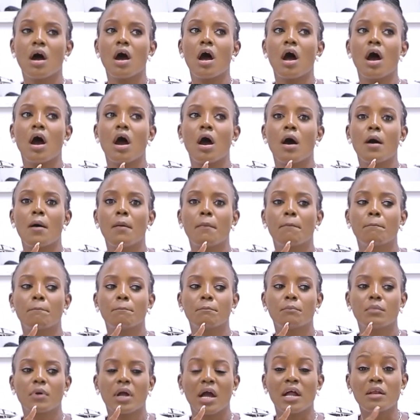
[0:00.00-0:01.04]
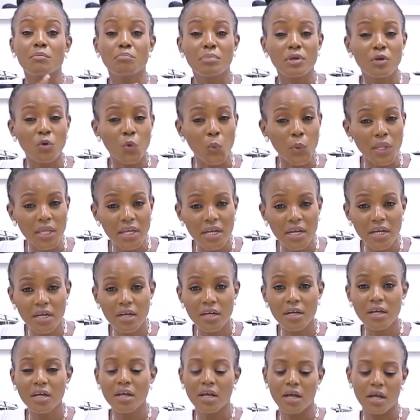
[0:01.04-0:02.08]
can be
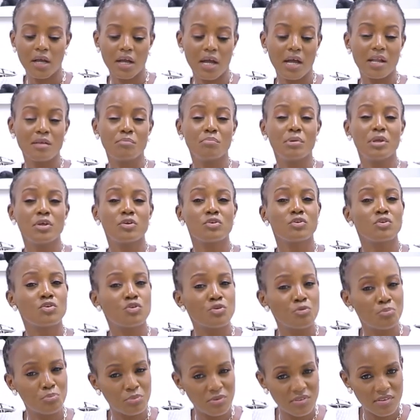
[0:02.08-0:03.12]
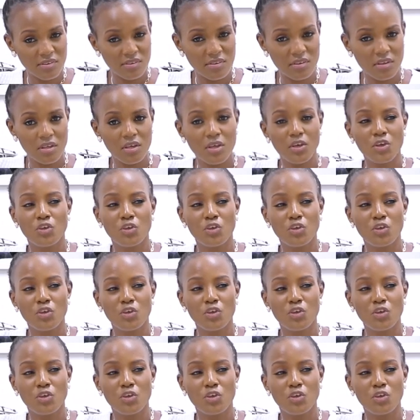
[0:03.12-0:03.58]
quick, can be in groups.